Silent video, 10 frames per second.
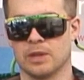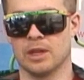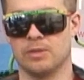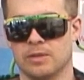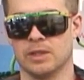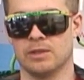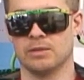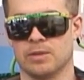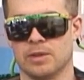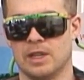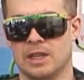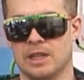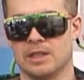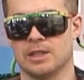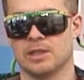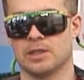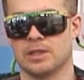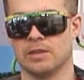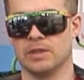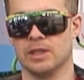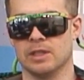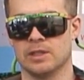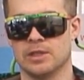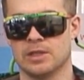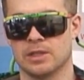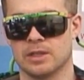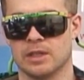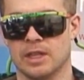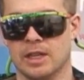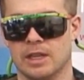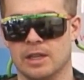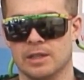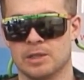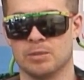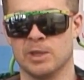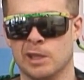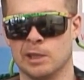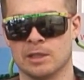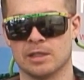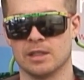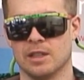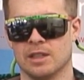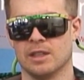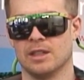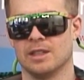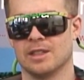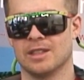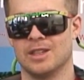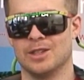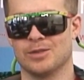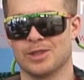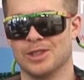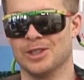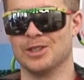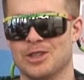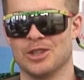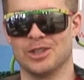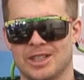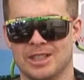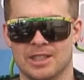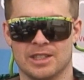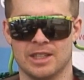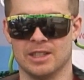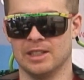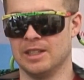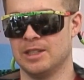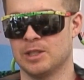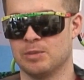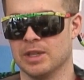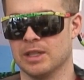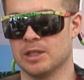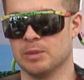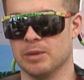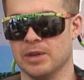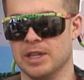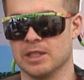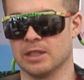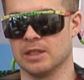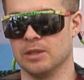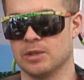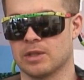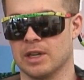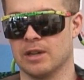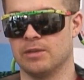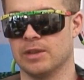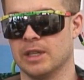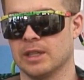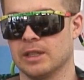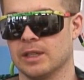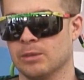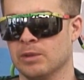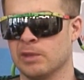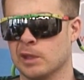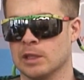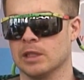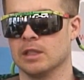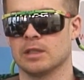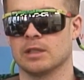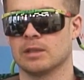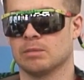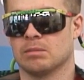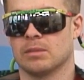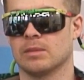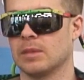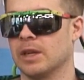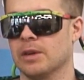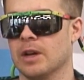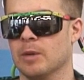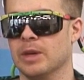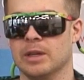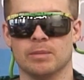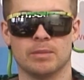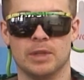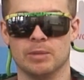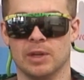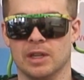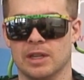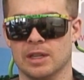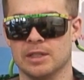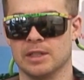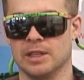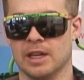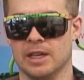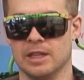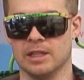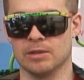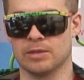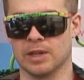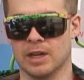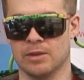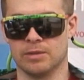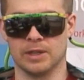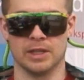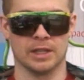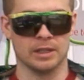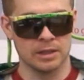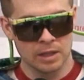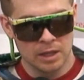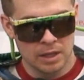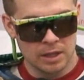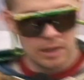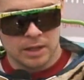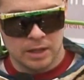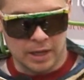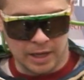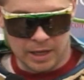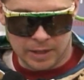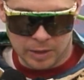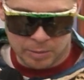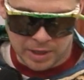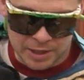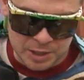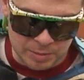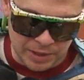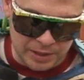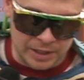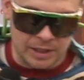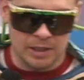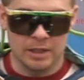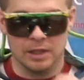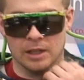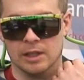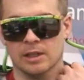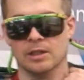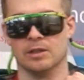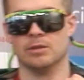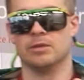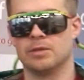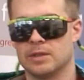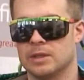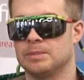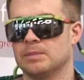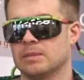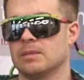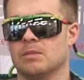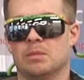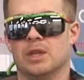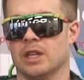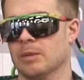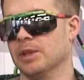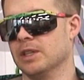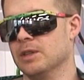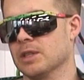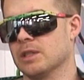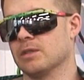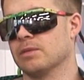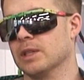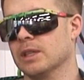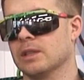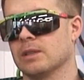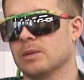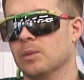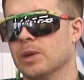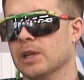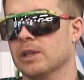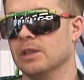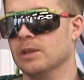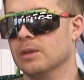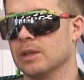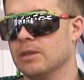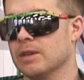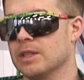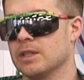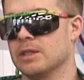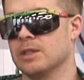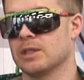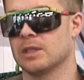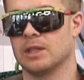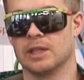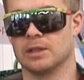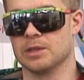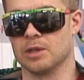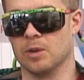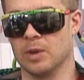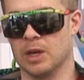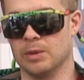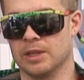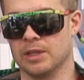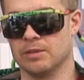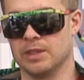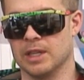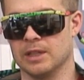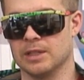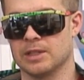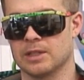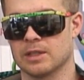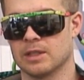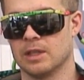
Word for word: crowdfund for the last seven years and it's been a difficult journey to say the least, but it's been amazing to use crowdfunding, and we've turned I don't many people on to the idea of crowdfunding and the possibility of being able to use it to fund weird new adventures. There's no way we could have done this